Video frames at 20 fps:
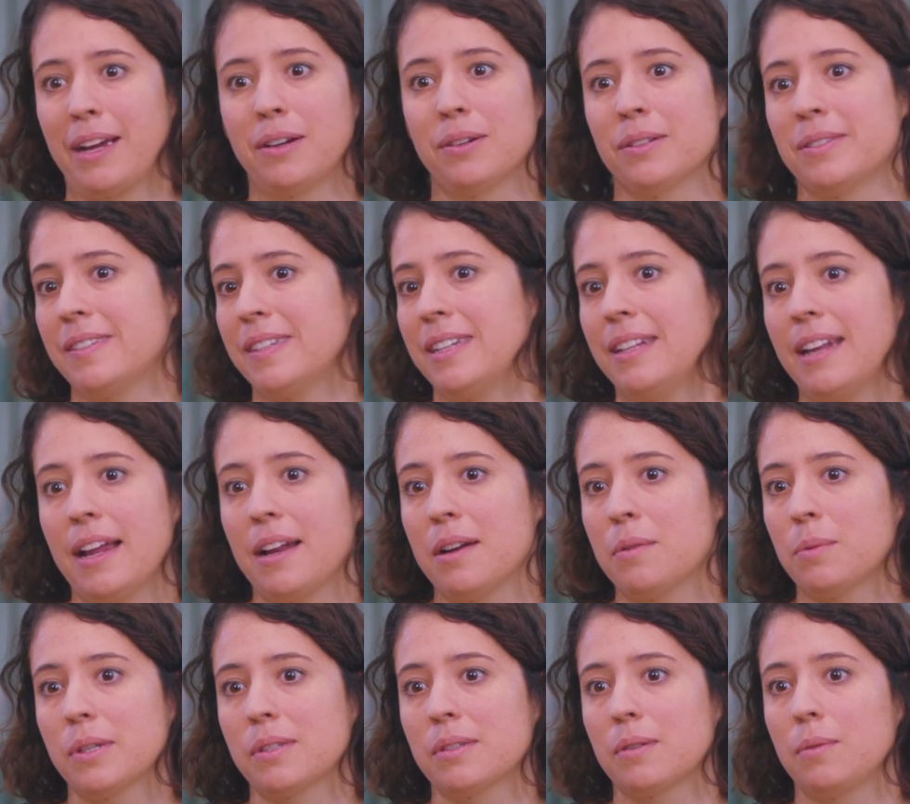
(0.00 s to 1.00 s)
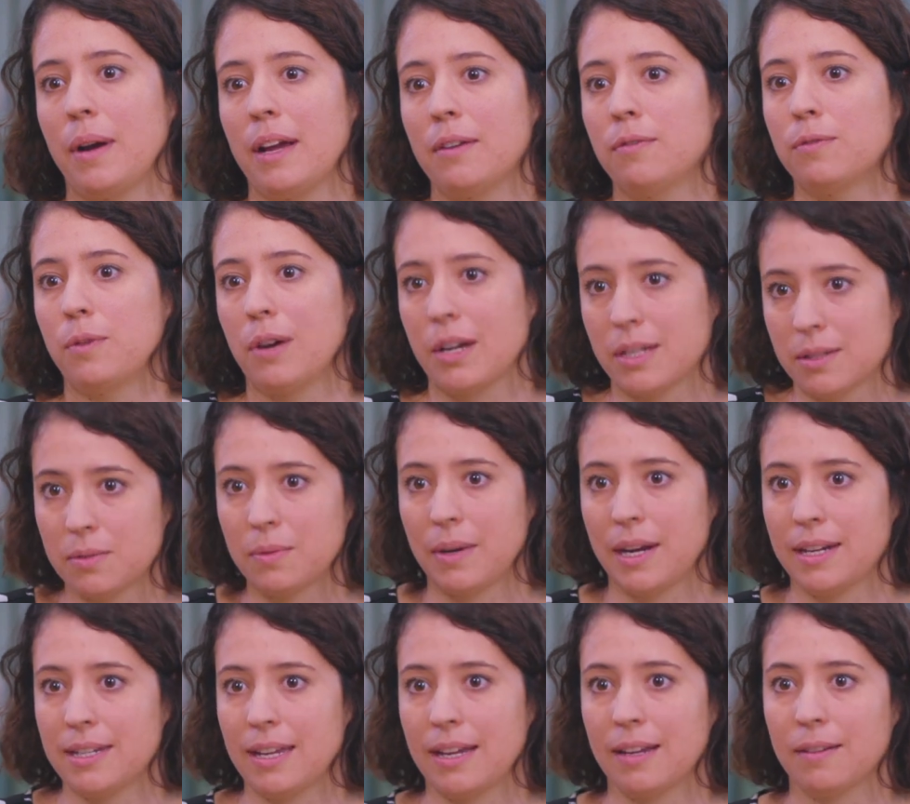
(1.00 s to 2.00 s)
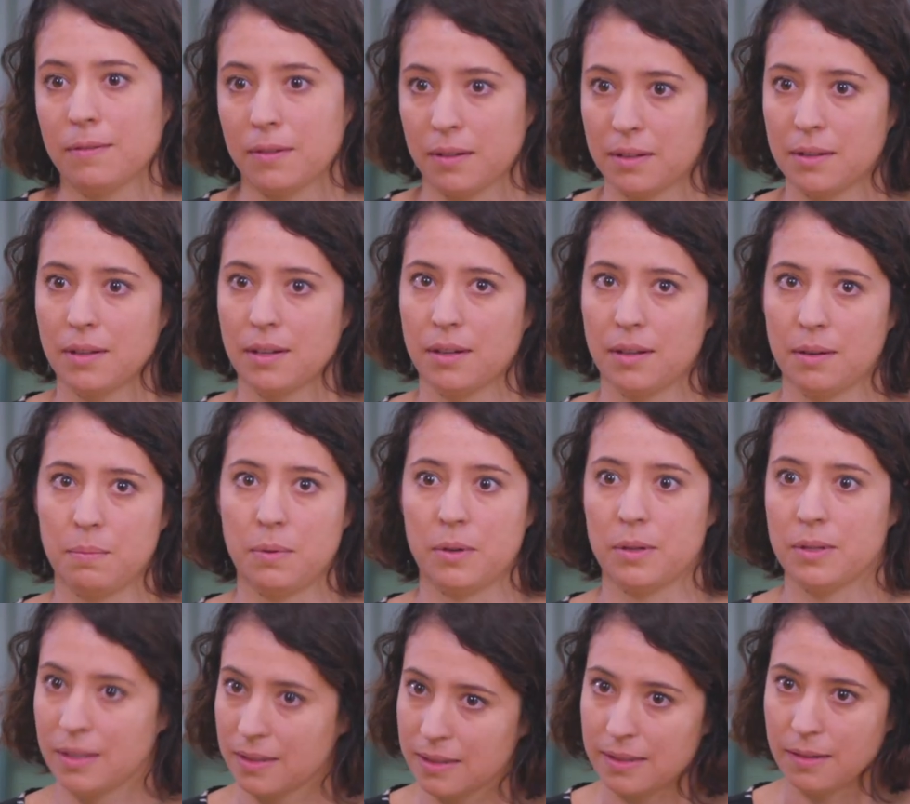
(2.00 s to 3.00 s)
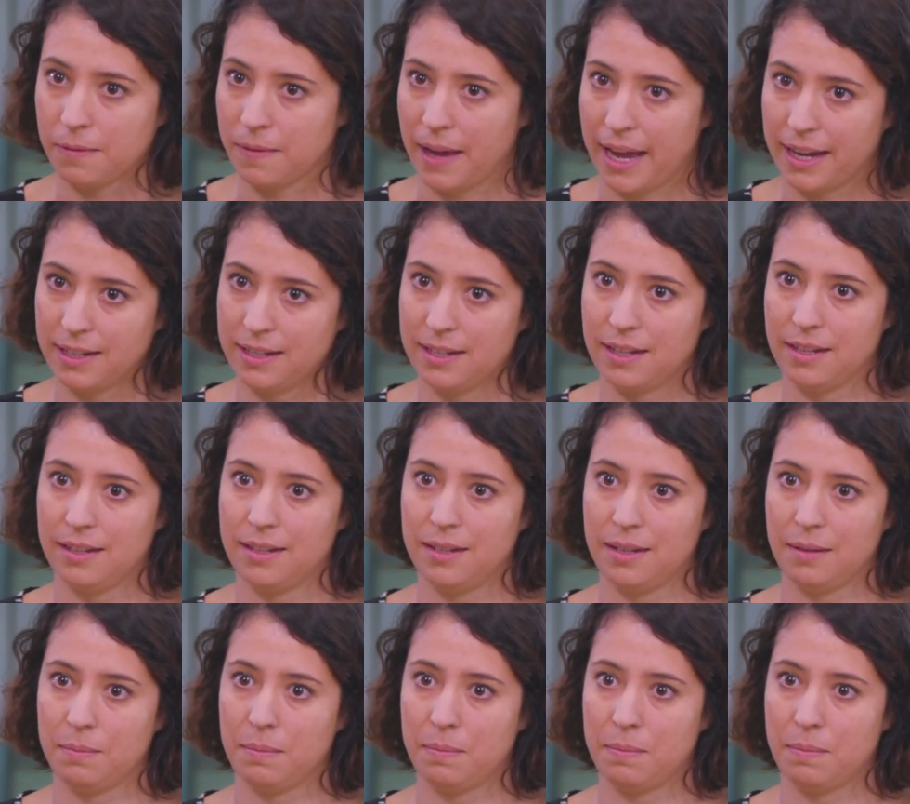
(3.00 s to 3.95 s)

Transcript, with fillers: I could see that it was quite frustrating for the persons affected